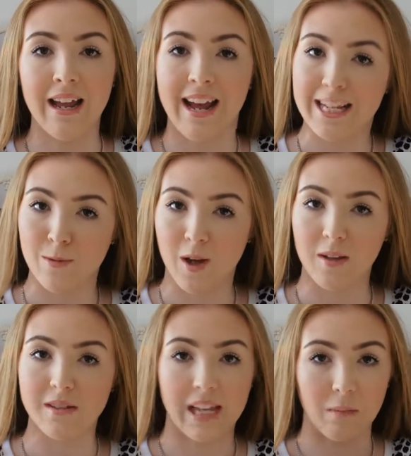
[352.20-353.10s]
as
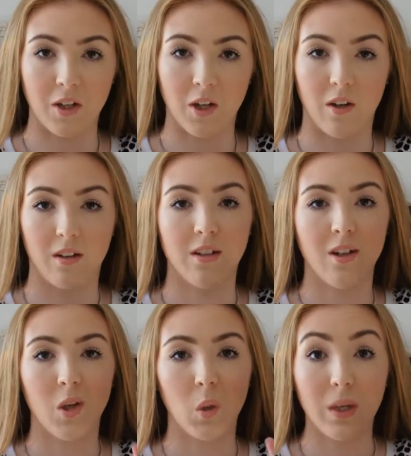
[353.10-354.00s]
well, same girl.
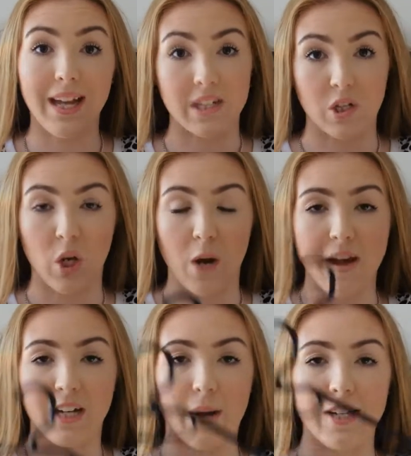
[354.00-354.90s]
We like to
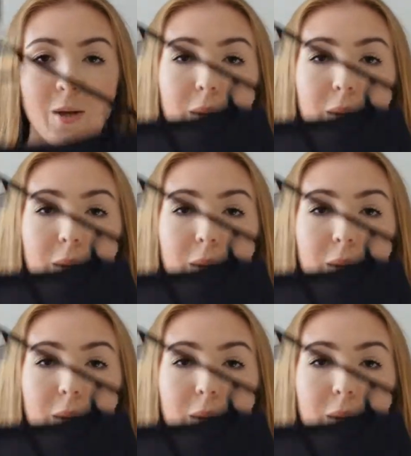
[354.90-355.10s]
shop. Anyway, so